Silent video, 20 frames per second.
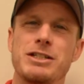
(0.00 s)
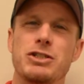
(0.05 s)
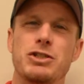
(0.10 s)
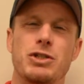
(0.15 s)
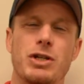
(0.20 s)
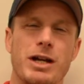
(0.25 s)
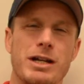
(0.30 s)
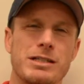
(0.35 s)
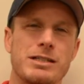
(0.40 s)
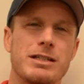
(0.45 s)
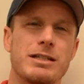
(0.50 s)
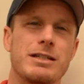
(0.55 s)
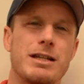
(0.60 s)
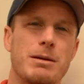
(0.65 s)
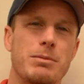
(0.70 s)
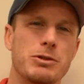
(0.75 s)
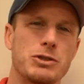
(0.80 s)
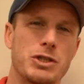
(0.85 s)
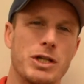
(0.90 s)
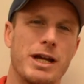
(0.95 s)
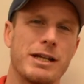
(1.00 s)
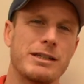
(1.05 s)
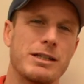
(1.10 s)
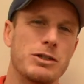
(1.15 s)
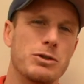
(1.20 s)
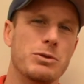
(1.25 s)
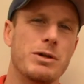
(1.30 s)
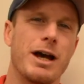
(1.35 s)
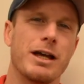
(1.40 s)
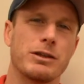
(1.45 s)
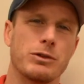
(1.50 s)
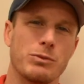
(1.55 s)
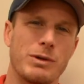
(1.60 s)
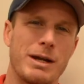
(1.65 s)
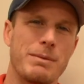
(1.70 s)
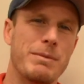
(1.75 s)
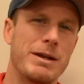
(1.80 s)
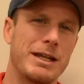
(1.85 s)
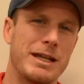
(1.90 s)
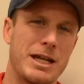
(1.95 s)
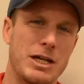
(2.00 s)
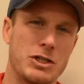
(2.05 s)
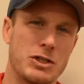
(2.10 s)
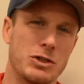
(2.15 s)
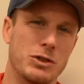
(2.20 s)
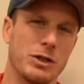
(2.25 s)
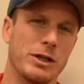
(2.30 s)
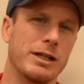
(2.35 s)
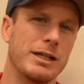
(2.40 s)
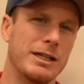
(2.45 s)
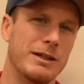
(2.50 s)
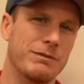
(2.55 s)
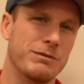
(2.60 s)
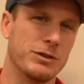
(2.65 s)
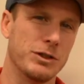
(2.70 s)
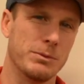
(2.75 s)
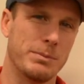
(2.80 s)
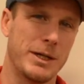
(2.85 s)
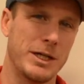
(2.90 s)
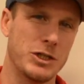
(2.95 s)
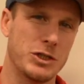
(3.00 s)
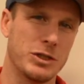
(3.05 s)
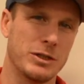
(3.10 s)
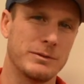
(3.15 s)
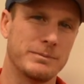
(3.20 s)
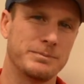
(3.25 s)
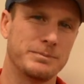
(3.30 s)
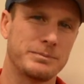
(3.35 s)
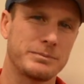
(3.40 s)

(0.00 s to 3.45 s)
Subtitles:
just to double check that you got the right medication you're going to give for your patient.